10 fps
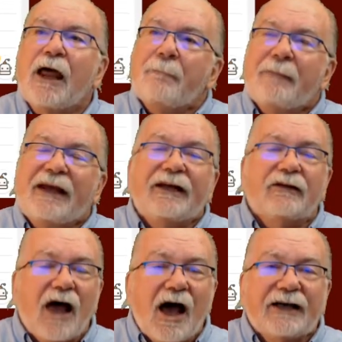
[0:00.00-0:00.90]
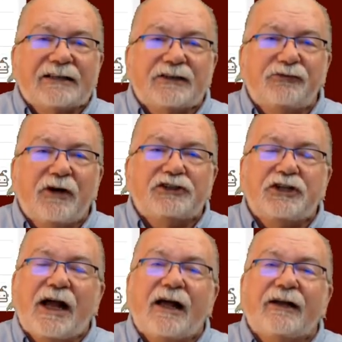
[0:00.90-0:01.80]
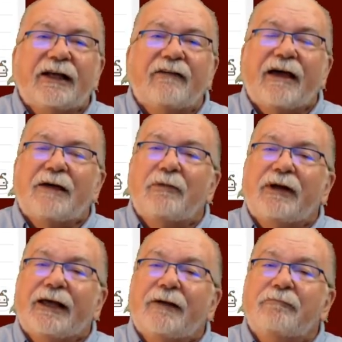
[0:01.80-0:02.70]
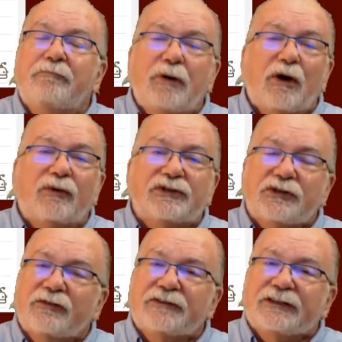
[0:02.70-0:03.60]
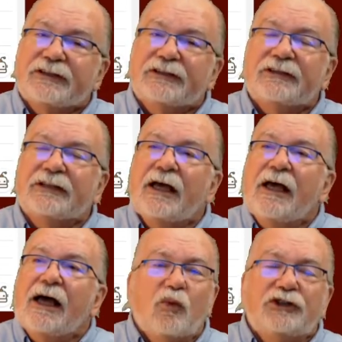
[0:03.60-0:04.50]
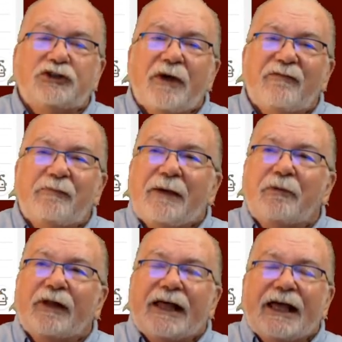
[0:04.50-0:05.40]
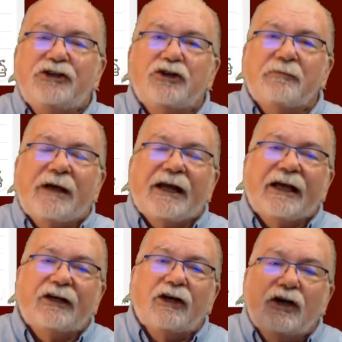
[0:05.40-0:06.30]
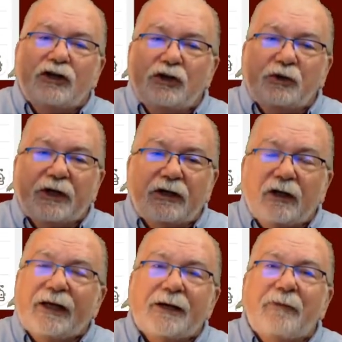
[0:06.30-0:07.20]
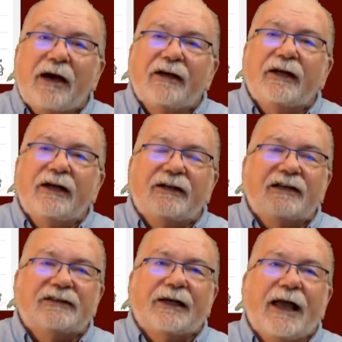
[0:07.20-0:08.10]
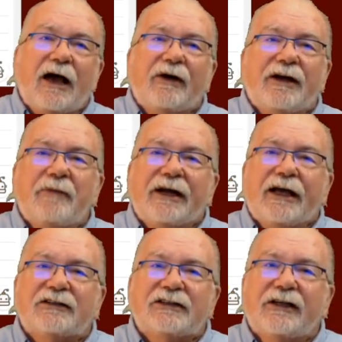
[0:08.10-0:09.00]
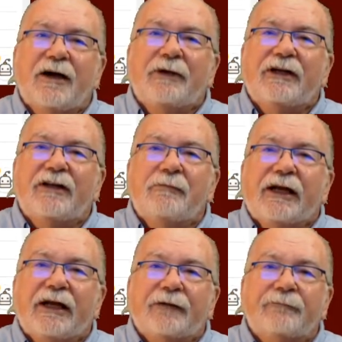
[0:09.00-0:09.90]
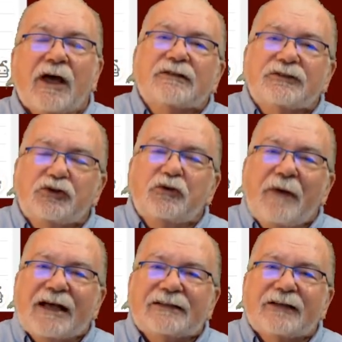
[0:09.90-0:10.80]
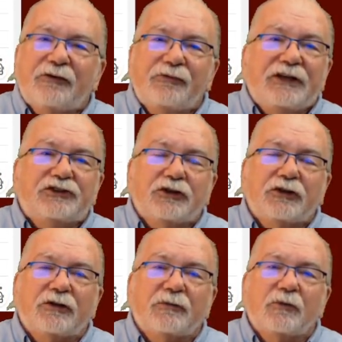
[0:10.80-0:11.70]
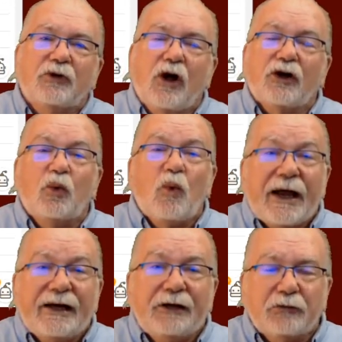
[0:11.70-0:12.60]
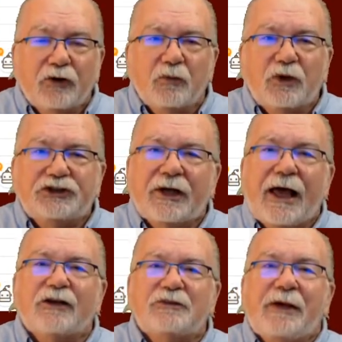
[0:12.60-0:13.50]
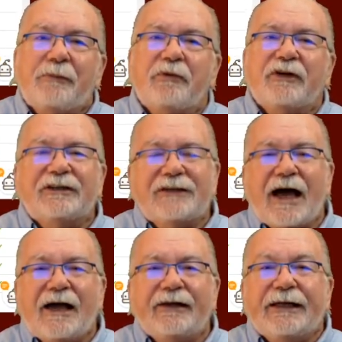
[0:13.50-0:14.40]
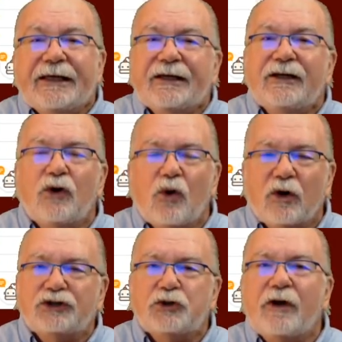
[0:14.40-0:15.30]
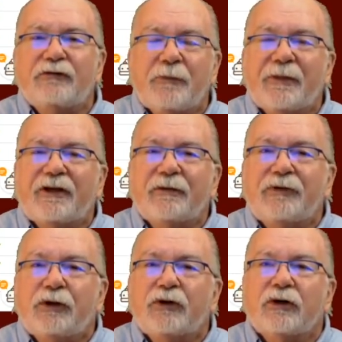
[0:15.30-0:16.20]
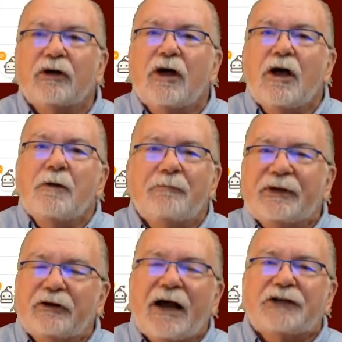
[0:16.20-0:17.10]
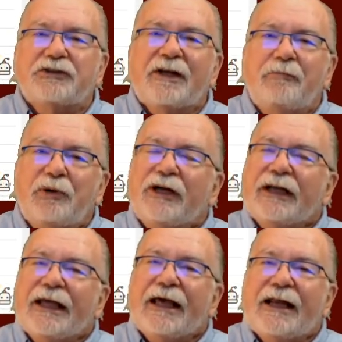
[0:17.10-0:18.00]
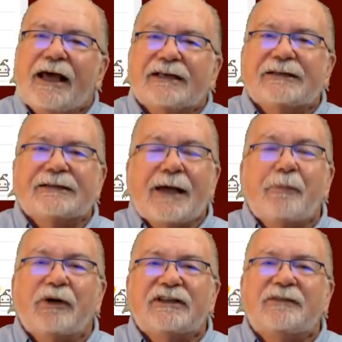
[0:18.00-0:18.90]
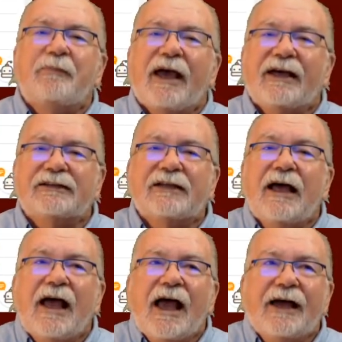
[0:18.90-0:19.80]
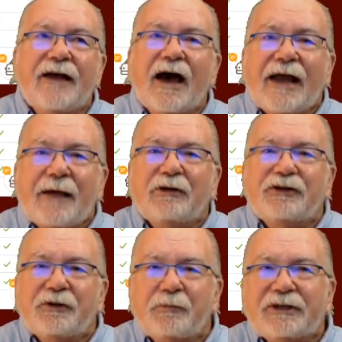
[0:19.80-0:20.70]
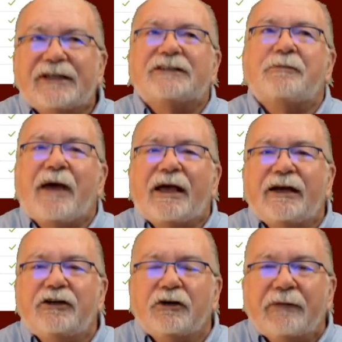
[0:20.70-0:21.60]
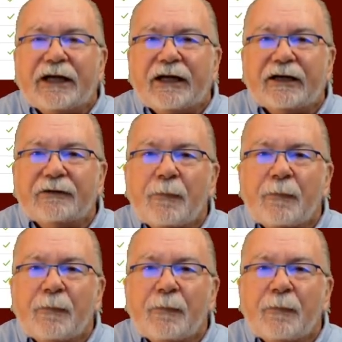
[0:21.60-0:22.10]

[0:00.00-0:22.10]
Meeting lock is a functionality available in both services. Once you have people in your meeting, you can click a button and it doesn't allow anybody else to come into the meeting. Zoom has a feature called a waiting room, which allows people to dial in or join from the computer, but they're actually put in a separate space and not able to participate in your meeting.